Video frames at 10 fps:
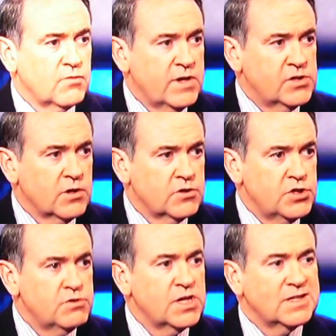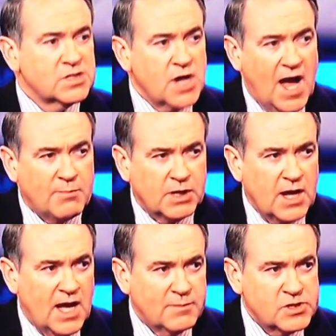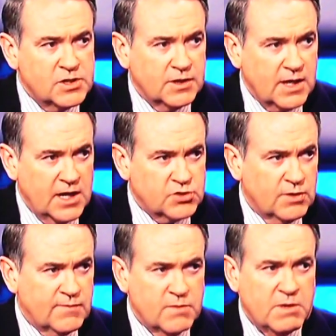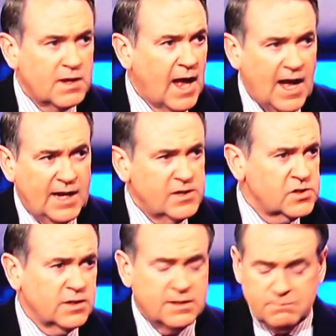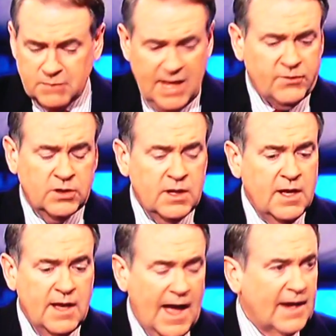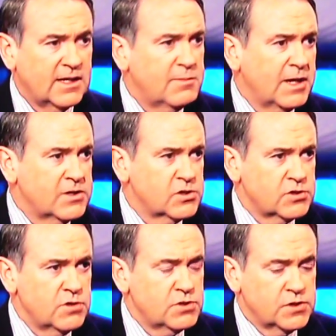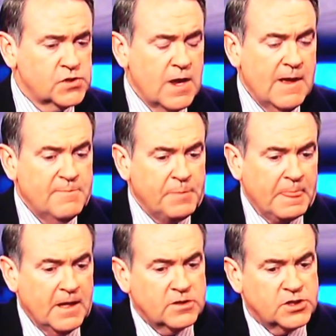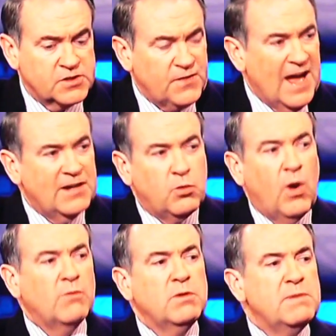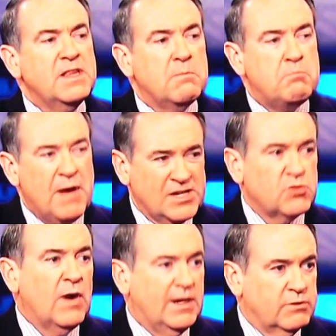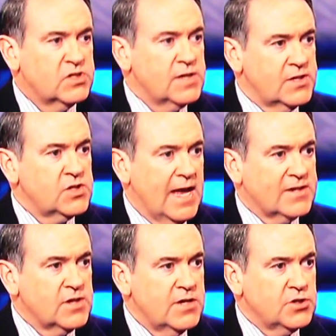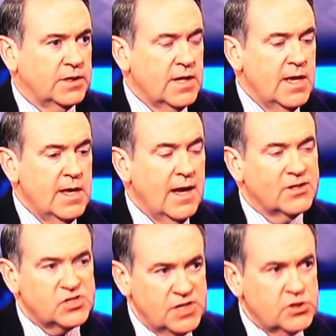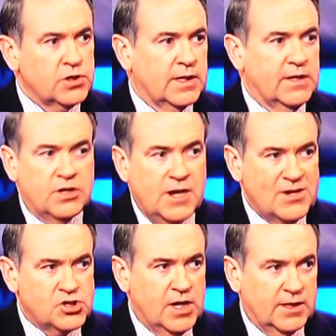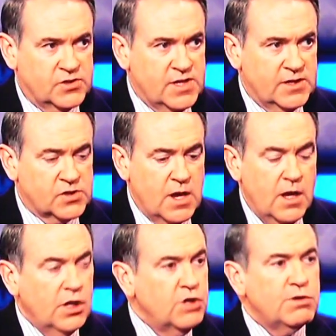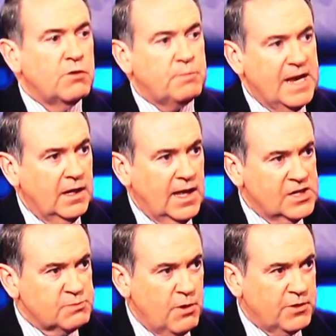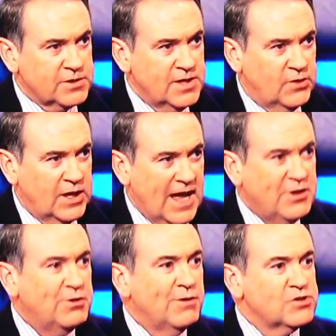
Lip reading: research using the top economists in the country from the highest level academic institutions to find what would be the best way to assess taxation. Essentially, the nutshell is this. You don't penalize productivity and you don't